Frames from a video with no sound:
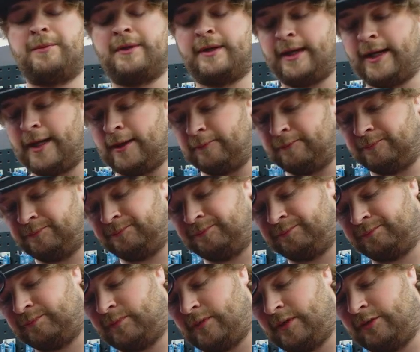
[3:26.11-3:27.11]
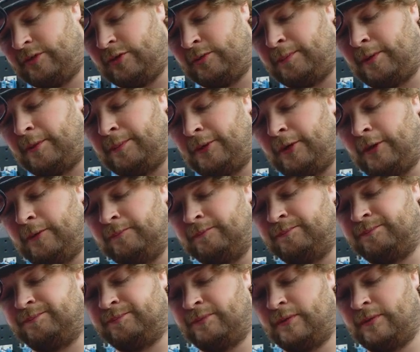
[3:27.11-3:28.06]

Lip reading: your cap, just pop it on,